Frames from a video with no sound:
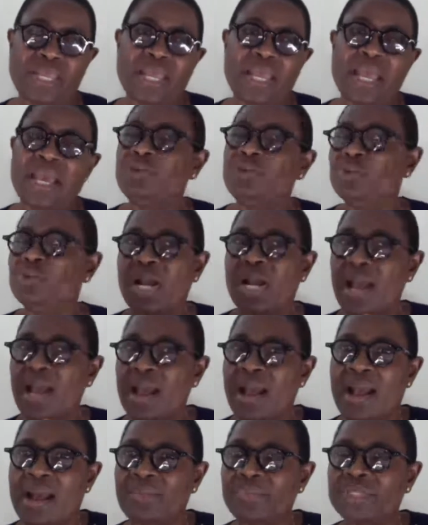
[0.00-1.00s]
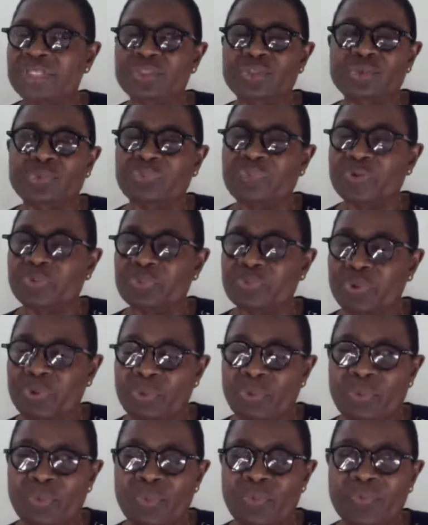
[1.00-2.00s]
and you come into the
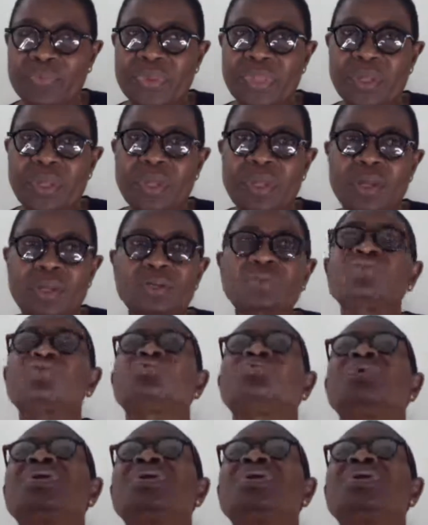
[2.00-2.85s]
room to